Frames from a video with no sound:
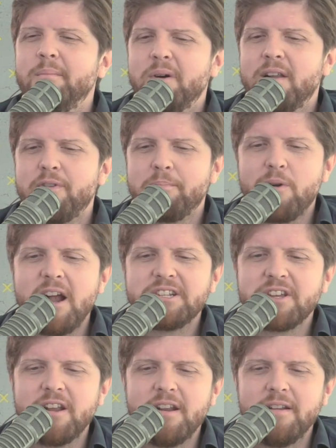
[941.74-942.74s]
But if the
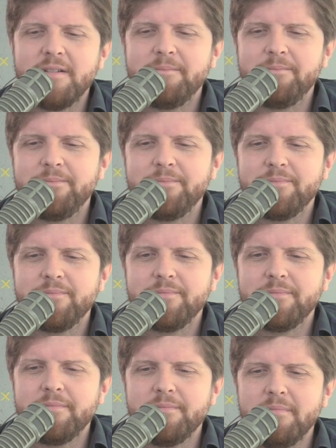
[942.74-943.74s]
president
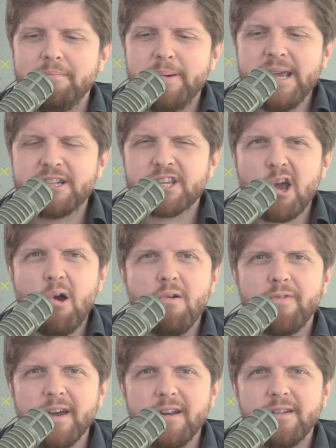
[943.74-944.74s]
beats
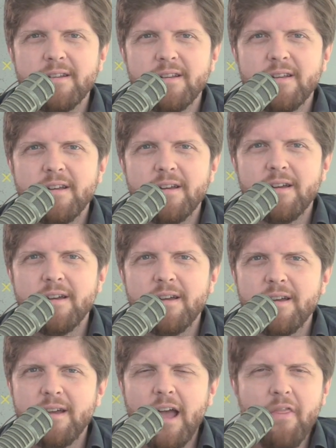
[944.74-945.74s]
COVID
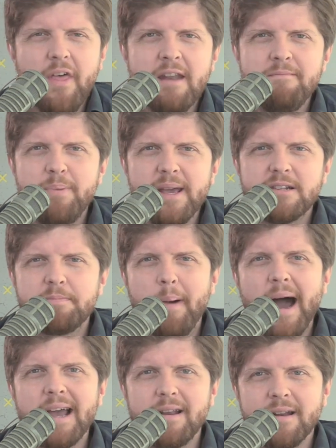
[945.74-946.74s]
and then beats
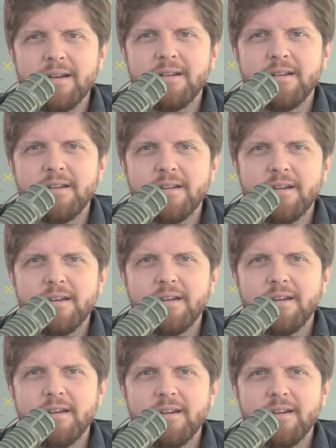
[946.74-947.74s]
Biden,
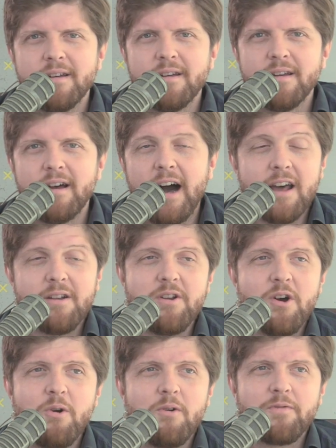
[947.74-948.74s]
I don't
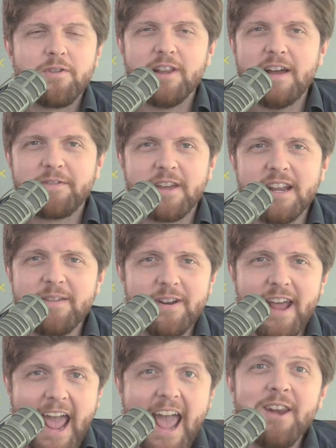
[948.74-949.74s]
know if the left can
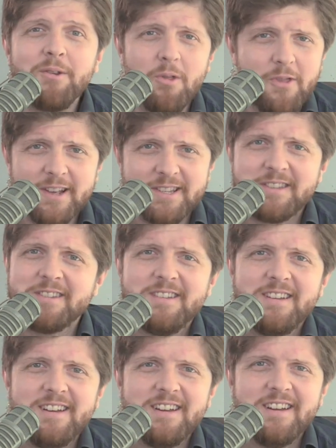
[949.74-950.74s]
even handle this.
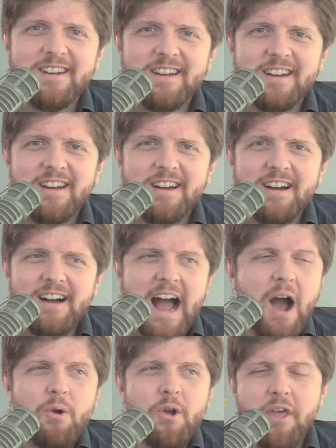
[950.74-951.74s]

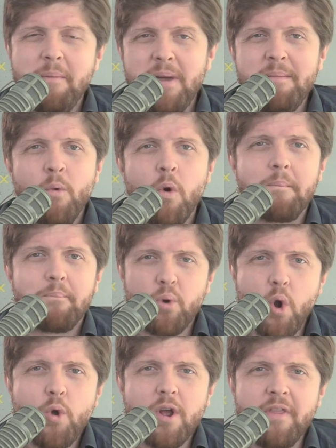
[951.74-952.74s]
How could they be more
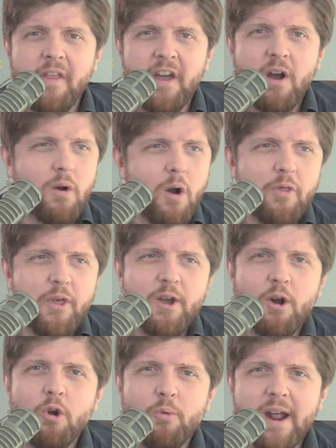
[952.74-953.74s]
broken than they are? Aren't
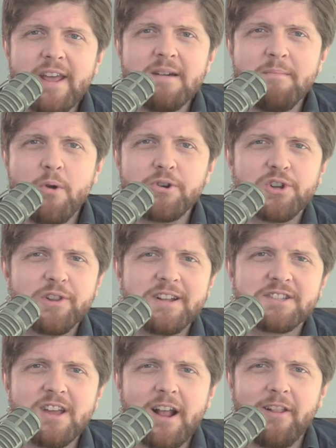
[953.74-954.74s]
they already emotionally
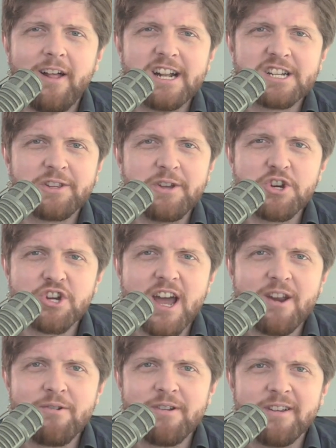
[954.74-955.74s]
and psychologically
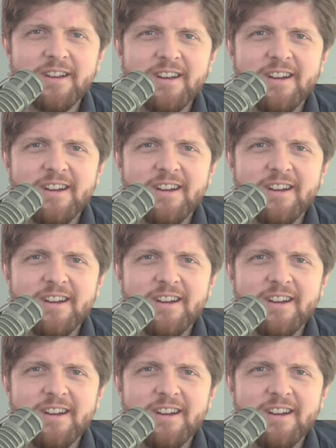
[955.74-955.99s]
shattered?